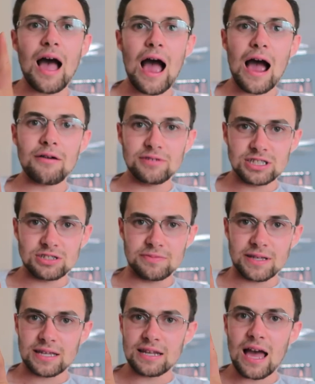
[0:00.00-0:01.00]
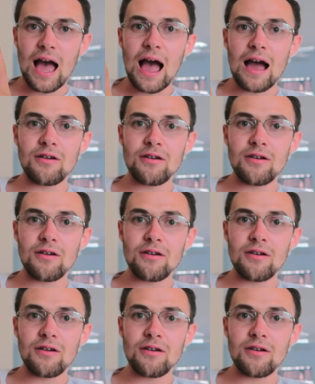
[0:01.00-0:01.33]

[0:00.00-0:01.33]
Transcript: orange mean?